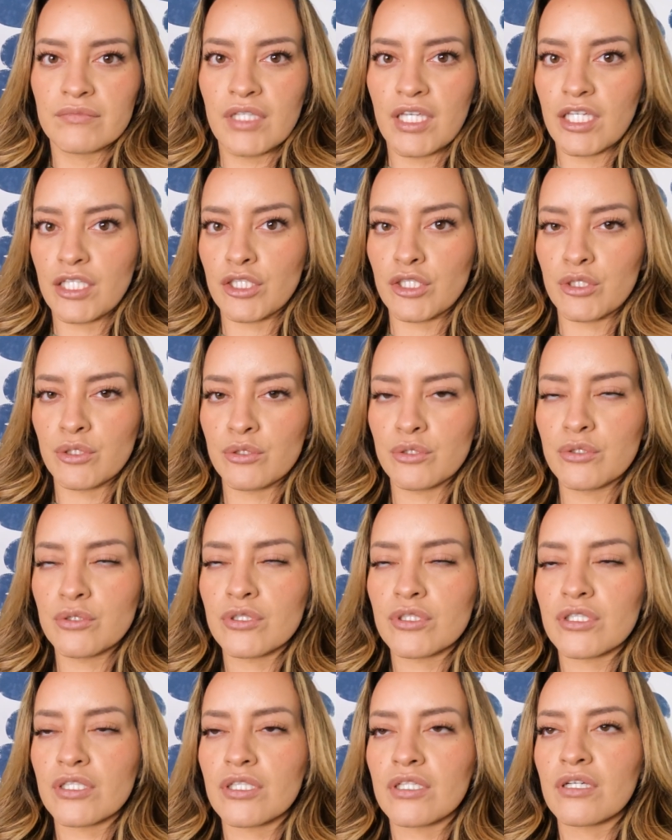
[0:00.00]

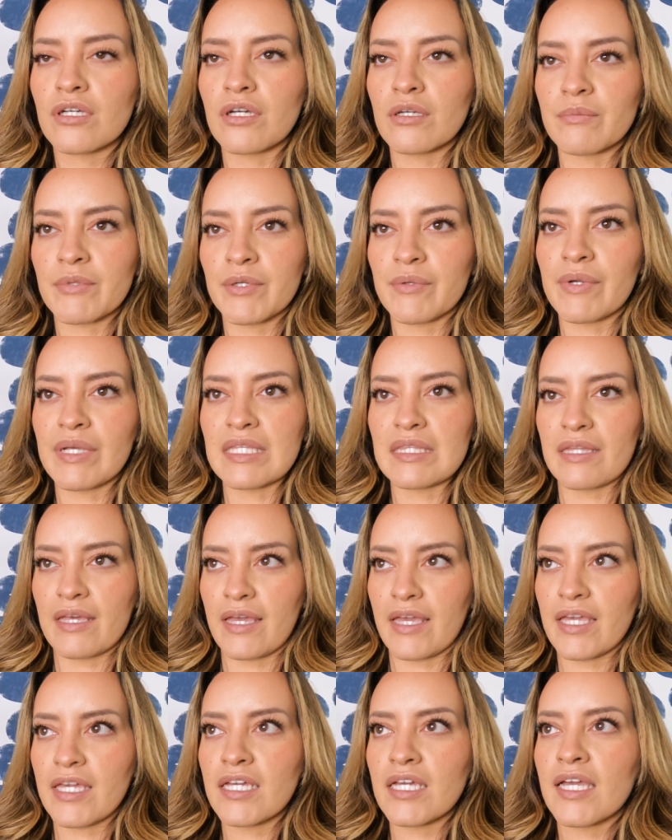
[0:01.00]
issues on my right
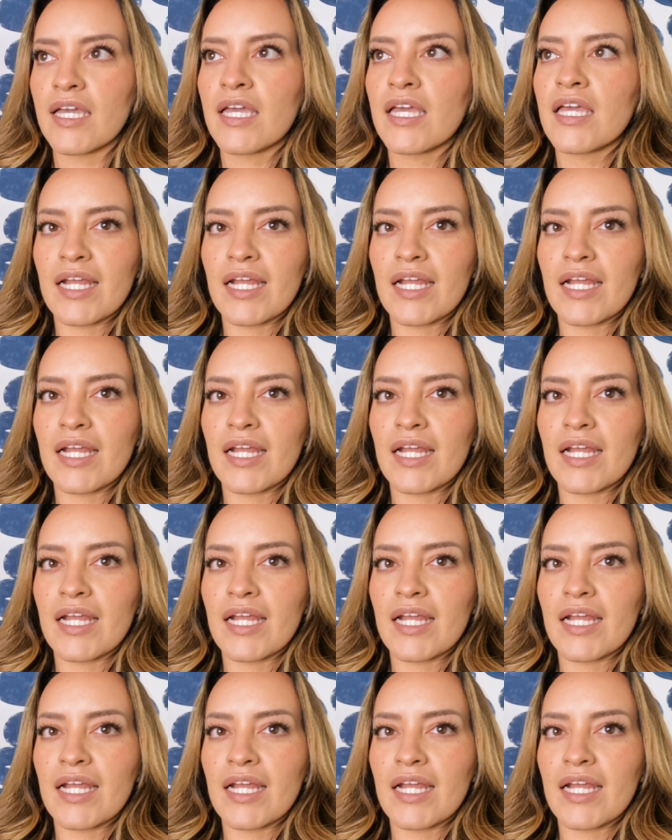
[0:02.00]
leg.